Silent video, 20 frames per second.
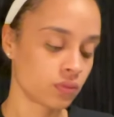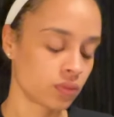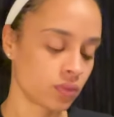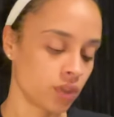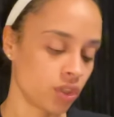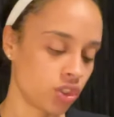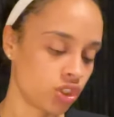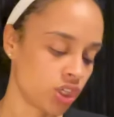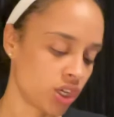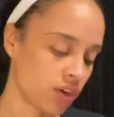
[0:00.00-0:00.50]

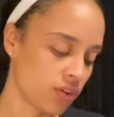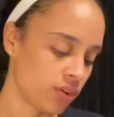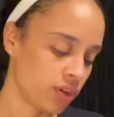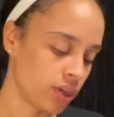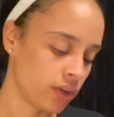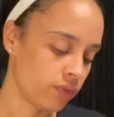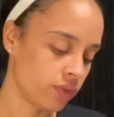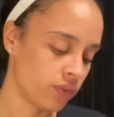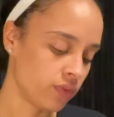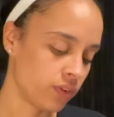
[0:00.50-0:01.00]
The
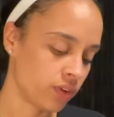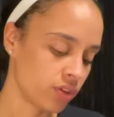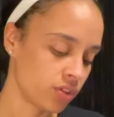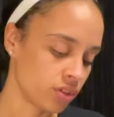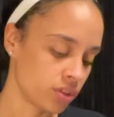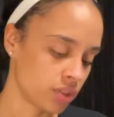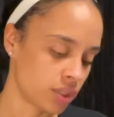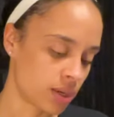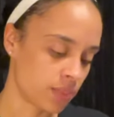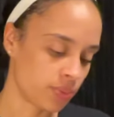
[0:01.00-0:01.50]
chariot in reverse,
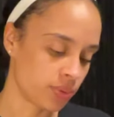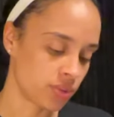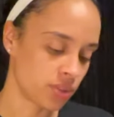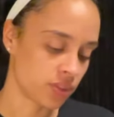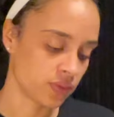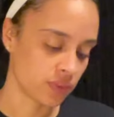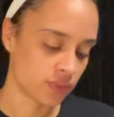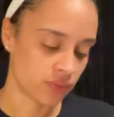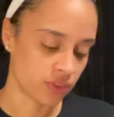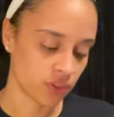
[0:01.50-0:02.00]
the temperance
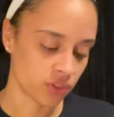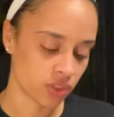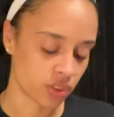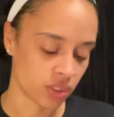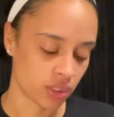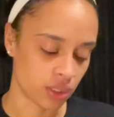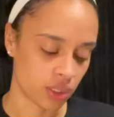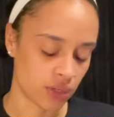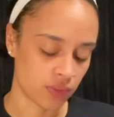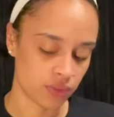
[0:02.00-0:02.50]
in reverse, and
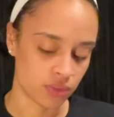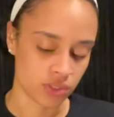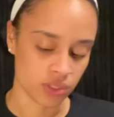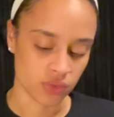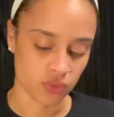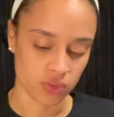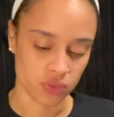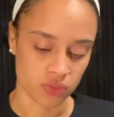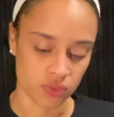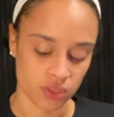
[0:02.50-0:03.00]
the lovers
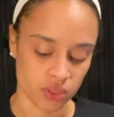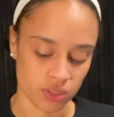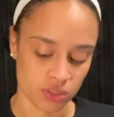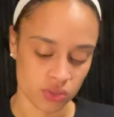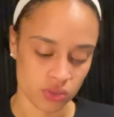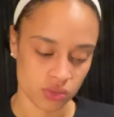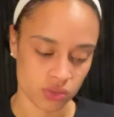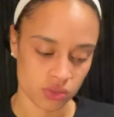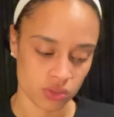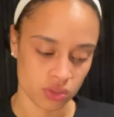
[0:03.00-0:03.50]
in
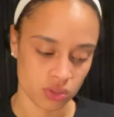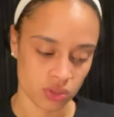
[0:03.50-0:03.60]
reverse.